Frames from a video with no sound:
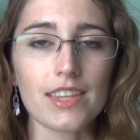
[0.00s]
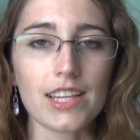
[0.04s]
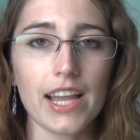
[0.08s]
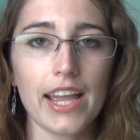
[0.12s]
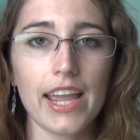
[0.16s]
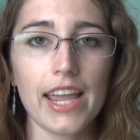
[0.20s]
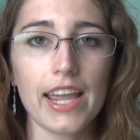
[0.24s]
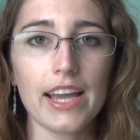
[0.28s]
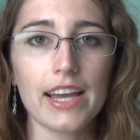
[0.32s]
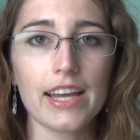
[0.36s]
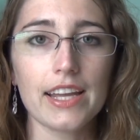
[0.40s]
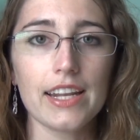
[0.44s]

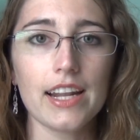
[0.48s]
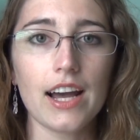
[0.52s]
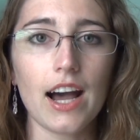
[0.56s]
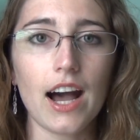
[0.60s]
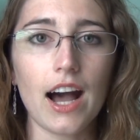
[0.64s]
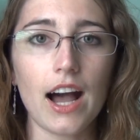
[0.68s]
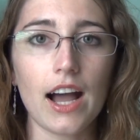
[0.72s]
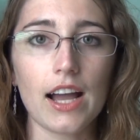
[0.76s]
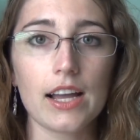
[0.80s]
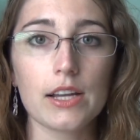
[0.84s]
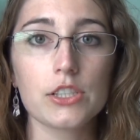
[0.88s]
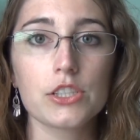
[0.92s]
And
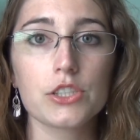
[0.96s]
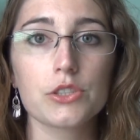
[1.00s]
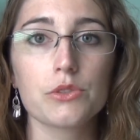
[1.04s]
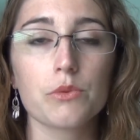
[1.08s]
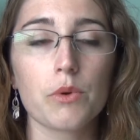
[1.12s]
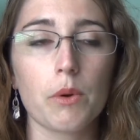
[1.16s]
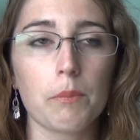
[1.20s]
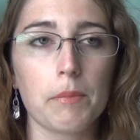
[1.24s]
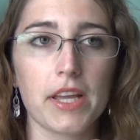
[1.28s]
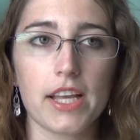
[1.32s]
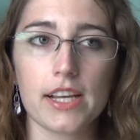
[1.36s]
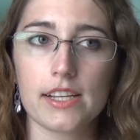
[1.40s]
I
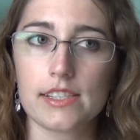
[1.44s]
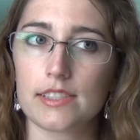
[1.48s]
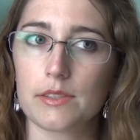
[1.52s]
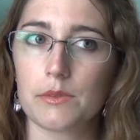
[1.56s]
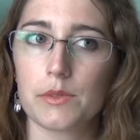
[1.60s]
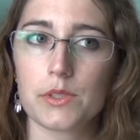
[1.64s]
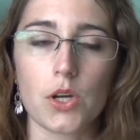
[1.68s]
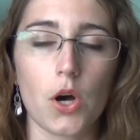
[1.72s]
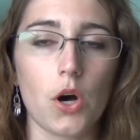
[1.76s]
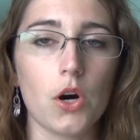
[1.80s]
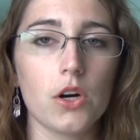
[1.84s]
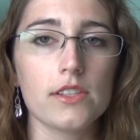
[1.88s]
just, because it
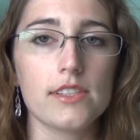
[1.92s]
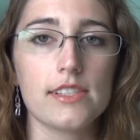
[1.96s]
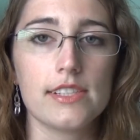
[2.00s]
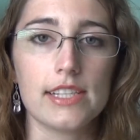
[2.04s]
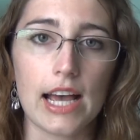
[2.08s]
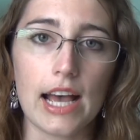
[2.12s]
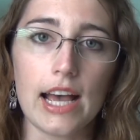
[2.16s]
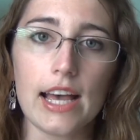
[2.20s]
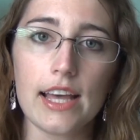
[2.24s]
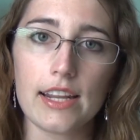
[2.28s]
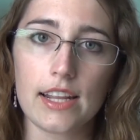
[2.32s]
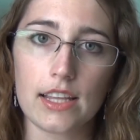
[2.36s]
was all
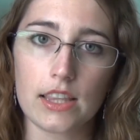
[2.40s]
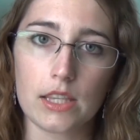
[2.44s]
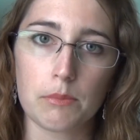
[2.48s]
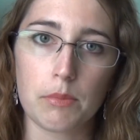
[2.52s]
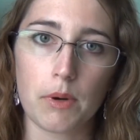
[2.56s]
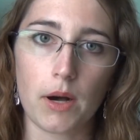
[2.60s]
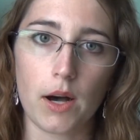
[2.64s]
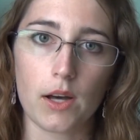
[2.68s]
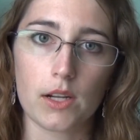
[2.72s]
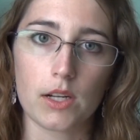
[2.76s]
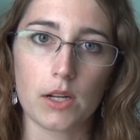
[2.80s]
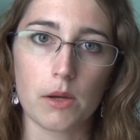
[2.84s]
dead at the
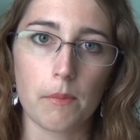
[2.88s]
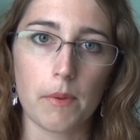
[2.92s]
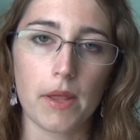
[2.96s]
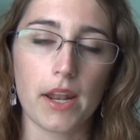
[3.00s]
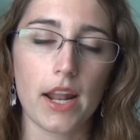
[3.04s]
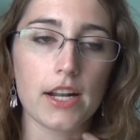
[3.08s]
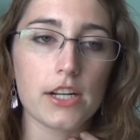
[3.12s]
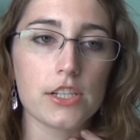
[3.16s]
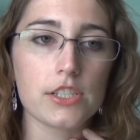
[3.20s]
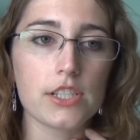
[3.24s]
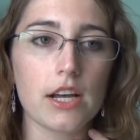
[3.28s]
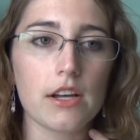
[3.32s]
bottom, and
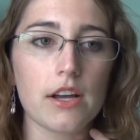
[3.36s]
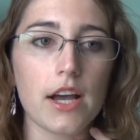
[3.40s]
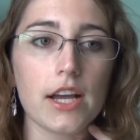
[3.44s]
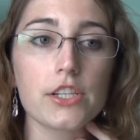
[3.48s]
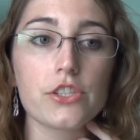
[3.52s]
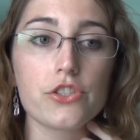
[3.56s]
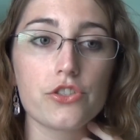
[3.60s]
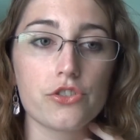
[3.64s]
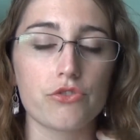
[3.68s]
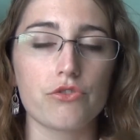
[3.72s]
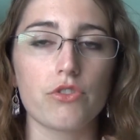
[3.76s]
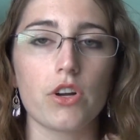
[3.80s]
I
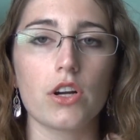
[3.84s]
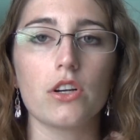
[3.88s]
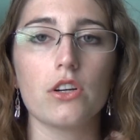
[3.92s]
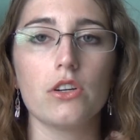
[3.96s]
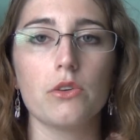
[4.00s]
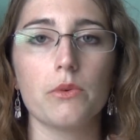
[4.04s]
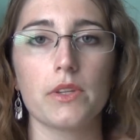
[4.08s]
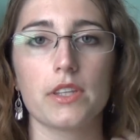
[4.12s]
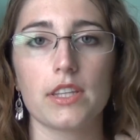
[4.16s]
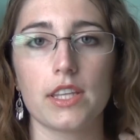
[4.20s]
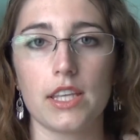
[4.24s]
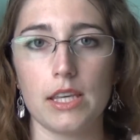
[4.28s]

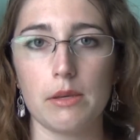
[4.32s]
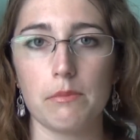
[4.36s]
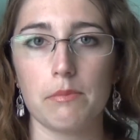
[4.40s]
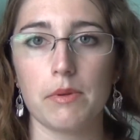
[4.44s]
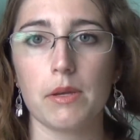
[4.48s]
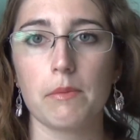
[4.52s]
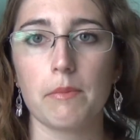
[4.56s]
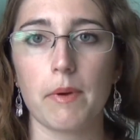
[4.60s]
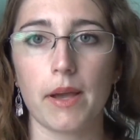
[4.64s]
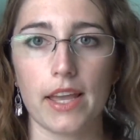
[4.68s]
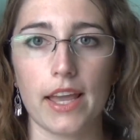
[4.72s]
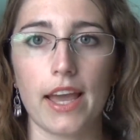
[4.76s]
struggle with
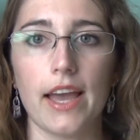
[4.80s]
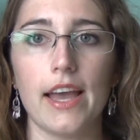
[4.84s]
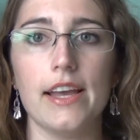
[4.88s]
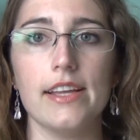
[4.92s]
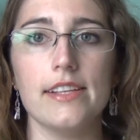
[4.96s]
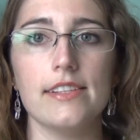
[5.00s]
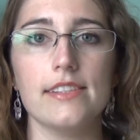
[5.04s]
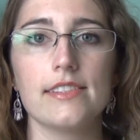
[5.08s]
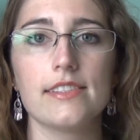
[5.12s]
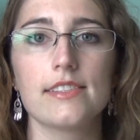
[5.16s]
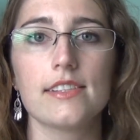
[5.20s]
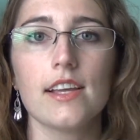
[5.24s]
keeping my
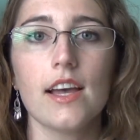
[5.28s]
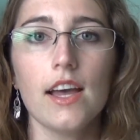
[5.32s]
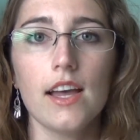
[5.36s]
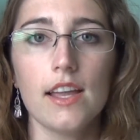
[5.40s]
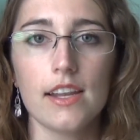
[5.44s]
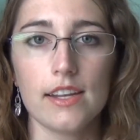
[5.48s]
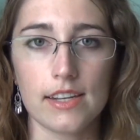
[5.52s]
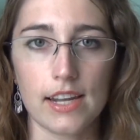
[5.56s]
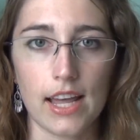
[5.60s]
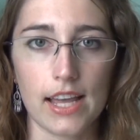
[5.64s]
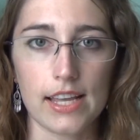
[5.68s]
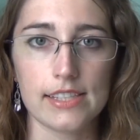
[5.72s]
ends
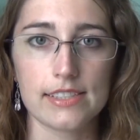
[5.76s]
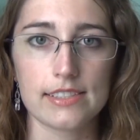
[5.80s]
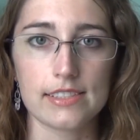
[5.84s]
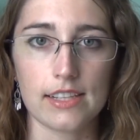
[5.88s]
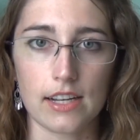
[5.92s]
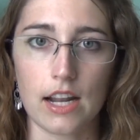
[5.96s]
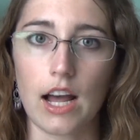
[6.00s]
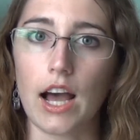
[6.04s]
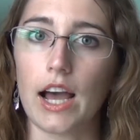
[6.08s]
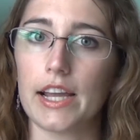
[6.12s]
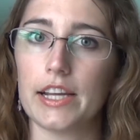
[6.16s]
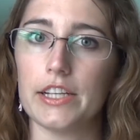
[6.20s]
nice
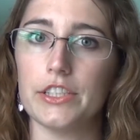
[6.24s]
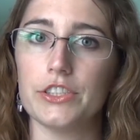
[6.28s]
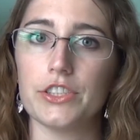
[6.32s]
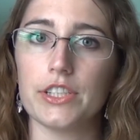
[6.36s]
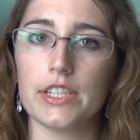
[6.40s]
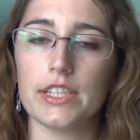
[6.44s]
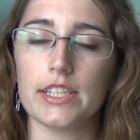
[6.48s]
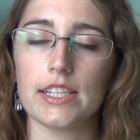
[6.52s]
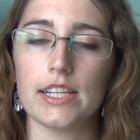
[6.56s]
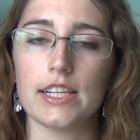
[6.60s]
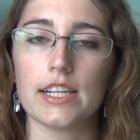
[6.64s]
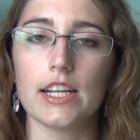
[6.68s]
and
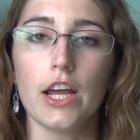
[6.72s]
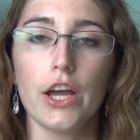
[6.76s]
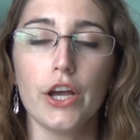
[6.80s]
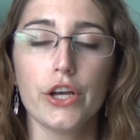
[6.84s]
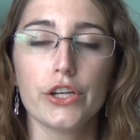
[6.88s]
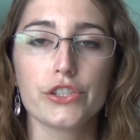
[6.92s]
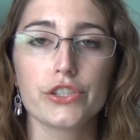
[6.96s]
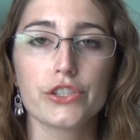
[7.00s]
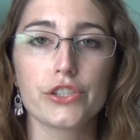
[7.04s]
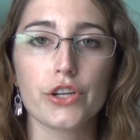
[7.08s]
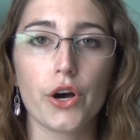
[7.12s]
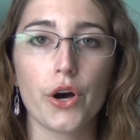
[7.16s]
hydrated.
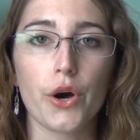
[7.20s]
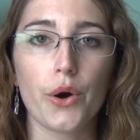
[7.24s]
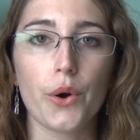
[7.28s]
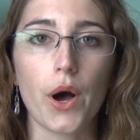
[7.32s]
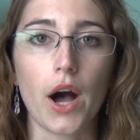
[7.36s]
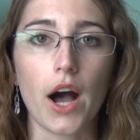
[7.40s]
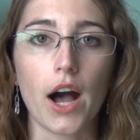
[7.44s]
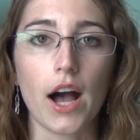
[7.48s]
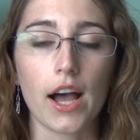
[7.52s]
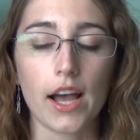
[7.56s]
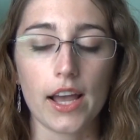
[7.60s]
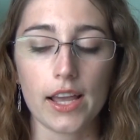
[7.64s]
So
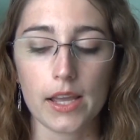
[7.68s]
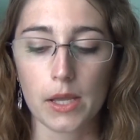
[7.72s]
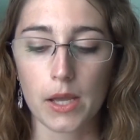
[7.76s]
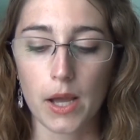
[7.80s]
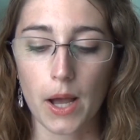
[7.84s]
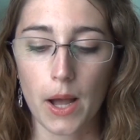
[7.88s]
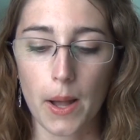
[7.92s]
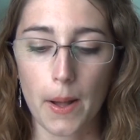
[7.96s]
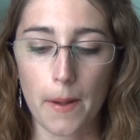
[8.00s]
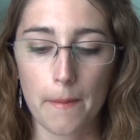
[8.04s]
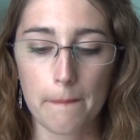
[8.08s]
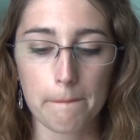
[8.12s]

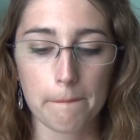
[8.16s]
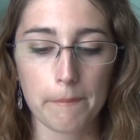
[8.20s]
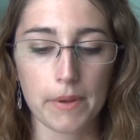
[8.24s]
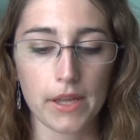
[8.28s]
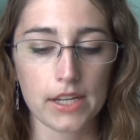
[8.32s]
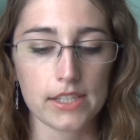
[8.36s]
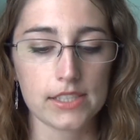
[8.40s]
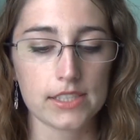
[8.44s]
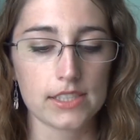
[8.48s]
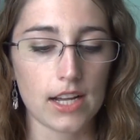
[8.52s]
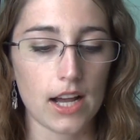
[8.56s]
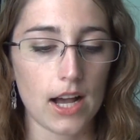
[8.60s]
I
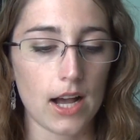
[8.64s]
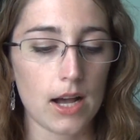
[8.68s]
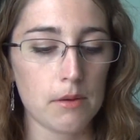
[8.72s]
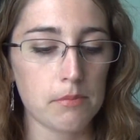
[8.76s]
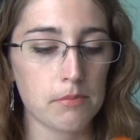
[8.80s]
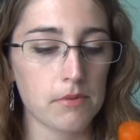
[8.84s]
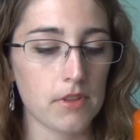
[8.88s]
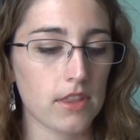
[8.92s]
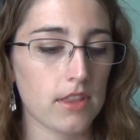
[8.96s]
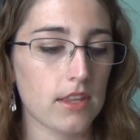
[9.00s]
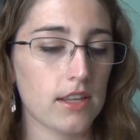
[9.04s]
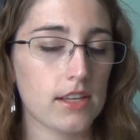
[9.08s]
picked
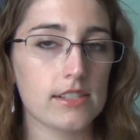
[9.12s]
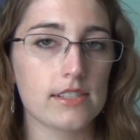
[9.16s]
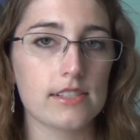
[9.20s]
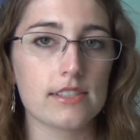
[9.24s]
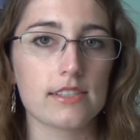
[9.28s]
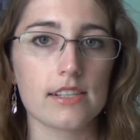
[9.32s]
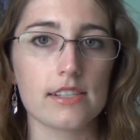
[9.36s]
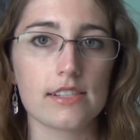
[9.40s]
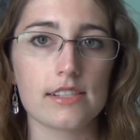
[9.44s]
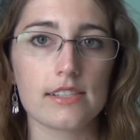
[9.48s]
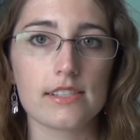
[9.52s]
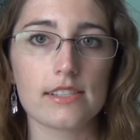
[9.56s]
up this
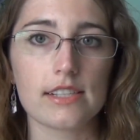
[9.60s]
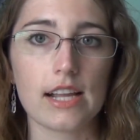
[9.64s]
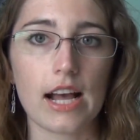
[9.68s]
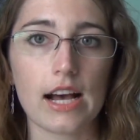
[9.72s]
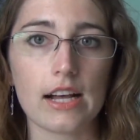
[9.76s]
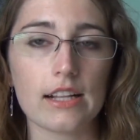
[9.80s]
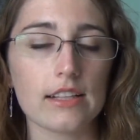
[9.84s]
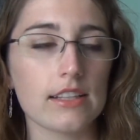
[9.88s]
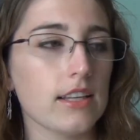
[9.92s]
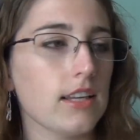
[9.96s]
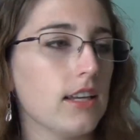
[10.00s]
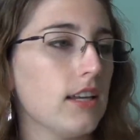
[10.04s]

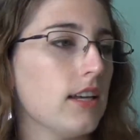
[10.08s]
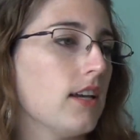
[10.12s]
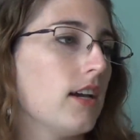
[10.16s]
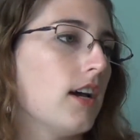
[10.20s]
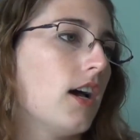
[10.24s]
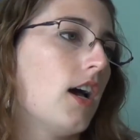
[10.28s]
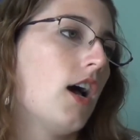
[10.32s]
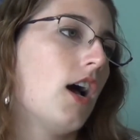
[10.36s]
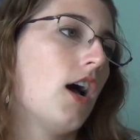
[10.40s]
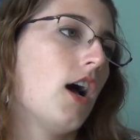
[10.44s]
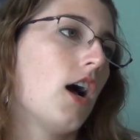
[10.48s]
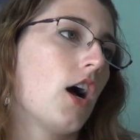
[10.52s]
Sally
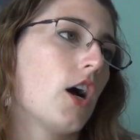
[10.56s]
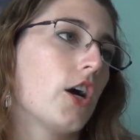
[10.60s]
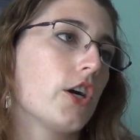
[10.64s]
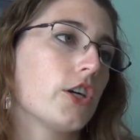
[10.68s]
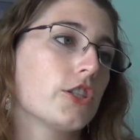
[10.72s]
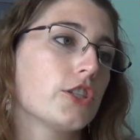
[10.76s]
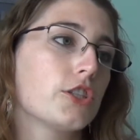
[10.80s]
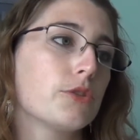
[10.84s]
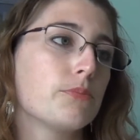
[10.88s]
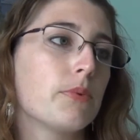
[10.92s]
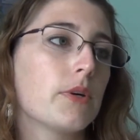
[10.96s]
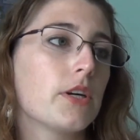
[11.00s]

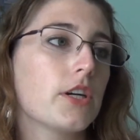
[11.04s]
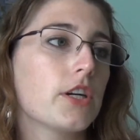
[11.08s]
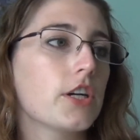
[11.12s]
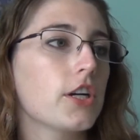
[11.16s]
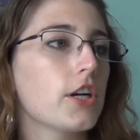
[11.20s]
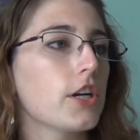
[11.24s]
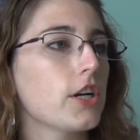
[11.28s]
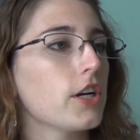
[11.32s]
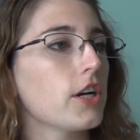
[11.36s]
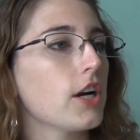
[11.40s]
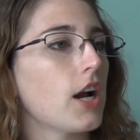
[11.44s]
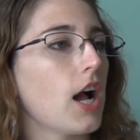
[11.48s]

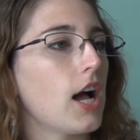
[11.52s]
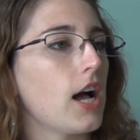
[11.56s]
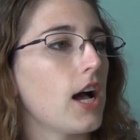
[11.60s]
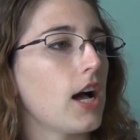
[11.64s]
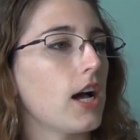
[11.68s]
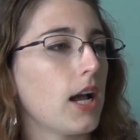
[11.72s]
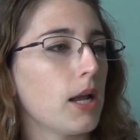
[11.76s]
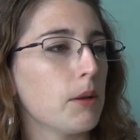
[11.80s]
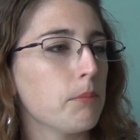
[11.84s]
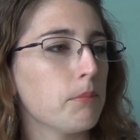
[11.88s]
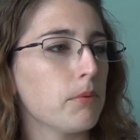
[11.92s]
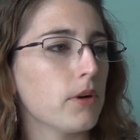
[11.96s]
Hershberger
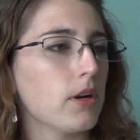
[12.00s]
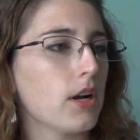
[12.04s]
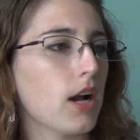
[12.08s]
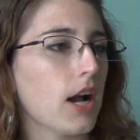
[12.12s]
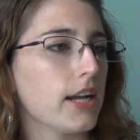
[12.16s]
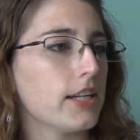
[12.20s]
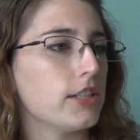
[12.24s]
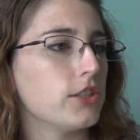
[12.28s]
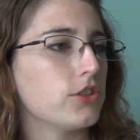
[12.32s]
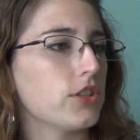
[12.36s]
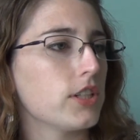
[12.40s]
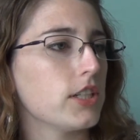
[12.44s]
Hyper
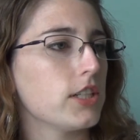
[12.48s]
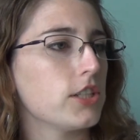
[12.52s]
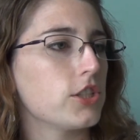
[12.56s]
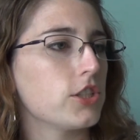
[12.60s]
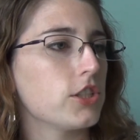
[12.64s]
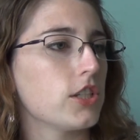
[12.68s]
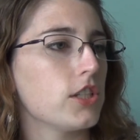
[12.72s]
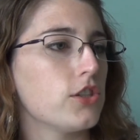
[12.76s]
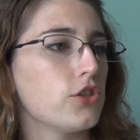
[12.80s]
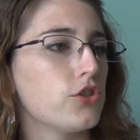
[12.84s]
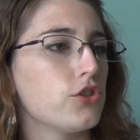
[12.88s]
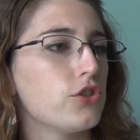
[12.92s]

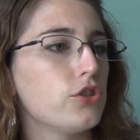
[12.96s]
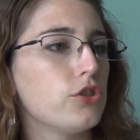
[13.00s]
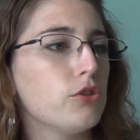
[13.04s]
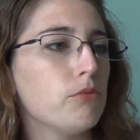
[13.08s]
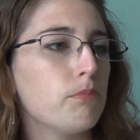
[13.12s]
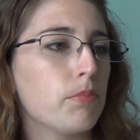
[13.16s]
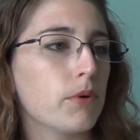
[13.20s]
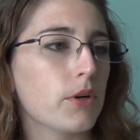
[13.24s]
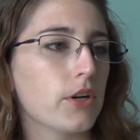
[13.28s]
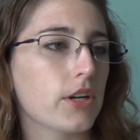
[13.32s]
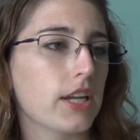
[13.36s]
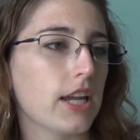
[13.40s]
Hydration
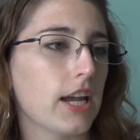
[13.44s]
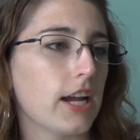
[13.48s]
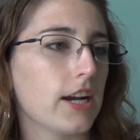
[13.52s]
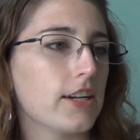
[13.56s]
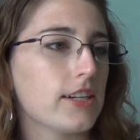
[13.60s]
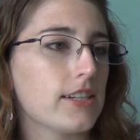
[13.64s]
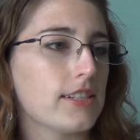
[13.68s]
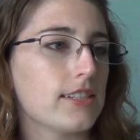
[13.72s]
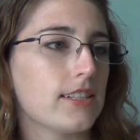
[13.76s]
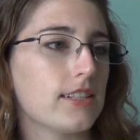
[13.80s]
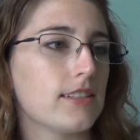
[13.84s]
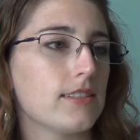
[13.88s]
Super
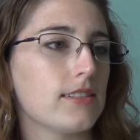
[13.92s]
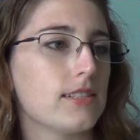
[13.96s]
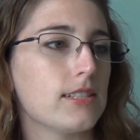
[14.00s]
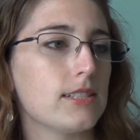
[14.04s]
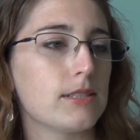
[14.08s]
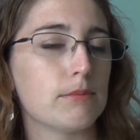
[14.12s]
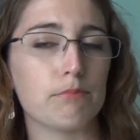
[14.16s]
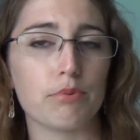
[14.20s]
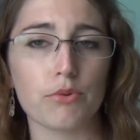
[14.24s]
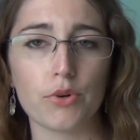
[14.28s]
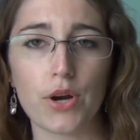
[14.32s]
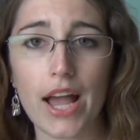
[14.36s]
Keratin
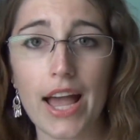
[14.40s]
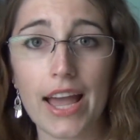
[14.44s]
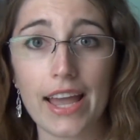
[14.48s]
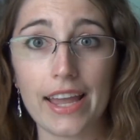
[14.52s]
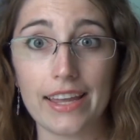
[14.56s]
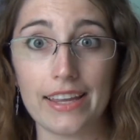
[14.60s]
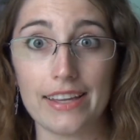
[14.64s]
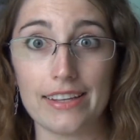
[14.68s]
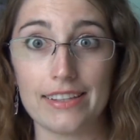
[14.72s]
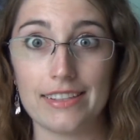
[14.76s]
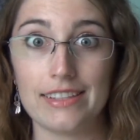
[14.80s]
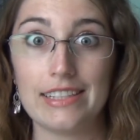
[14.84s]

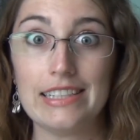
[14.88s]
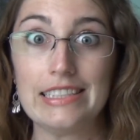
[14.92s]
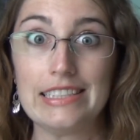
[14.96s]
Spray.